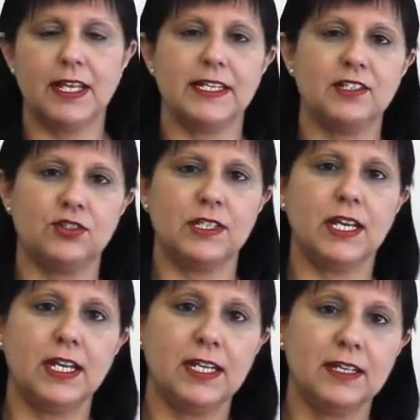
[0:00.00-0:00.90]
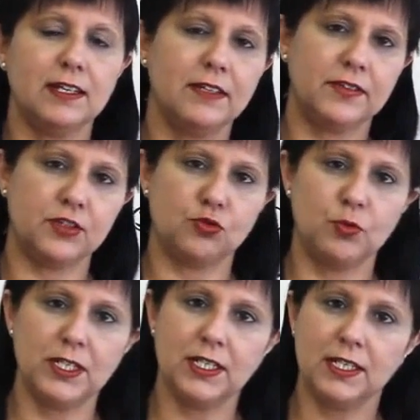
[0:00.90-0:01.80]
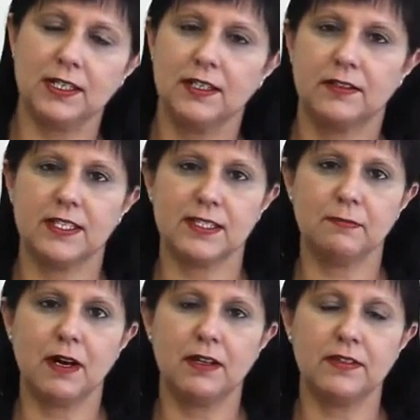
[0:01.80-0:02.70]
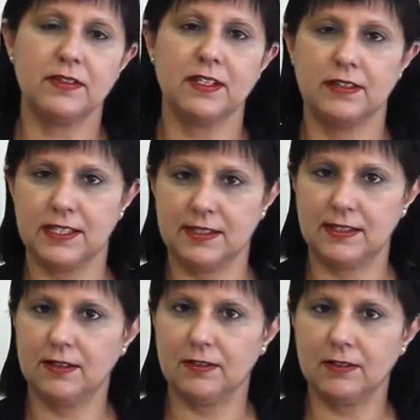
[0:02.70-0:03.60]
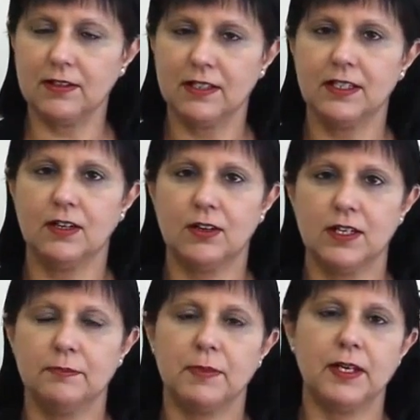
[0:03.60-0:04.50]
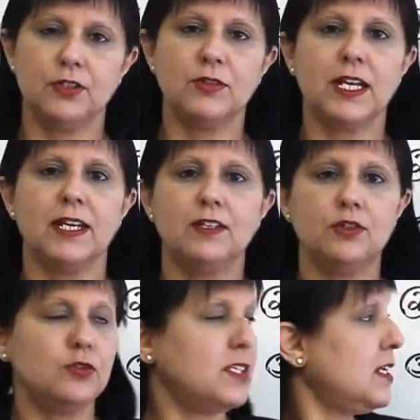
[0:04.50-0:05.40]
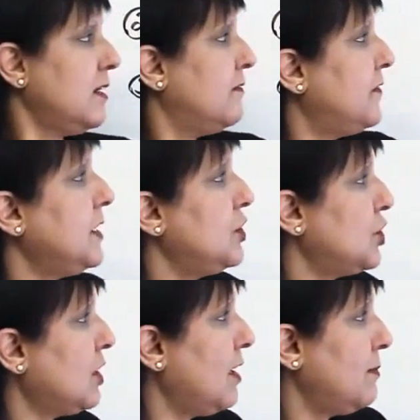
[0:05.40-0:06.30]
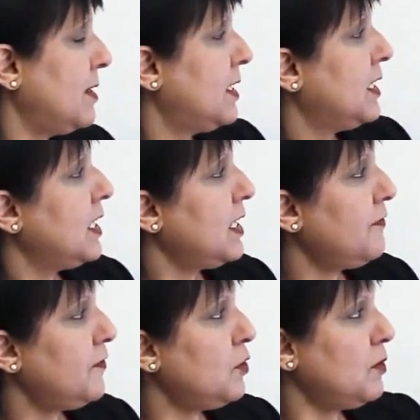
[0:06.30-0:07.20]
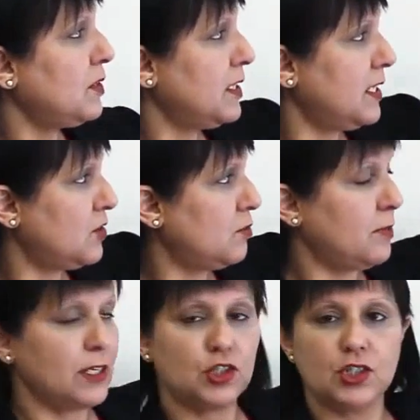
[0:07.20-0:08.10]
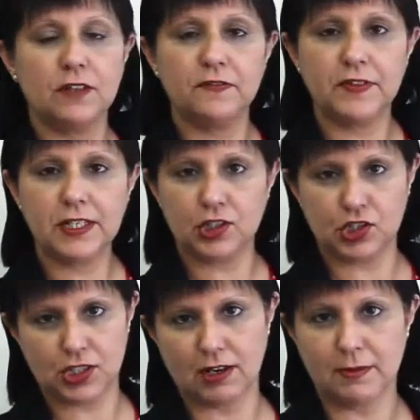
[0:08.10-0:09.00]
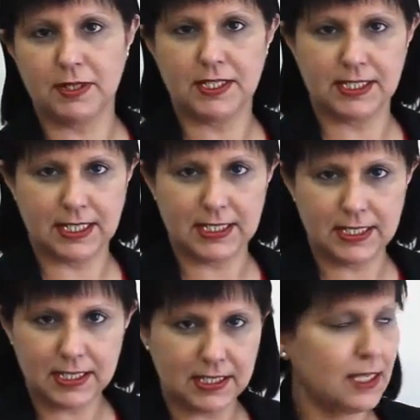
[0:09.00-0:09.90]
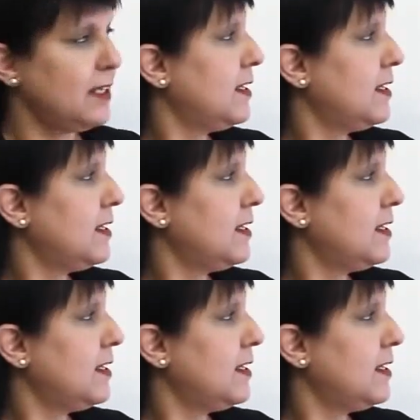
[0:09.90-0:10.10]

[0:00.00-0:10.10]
like today, this week, this month, this year, but you can't use a finished time. If you need to mention a finished time in a sentence,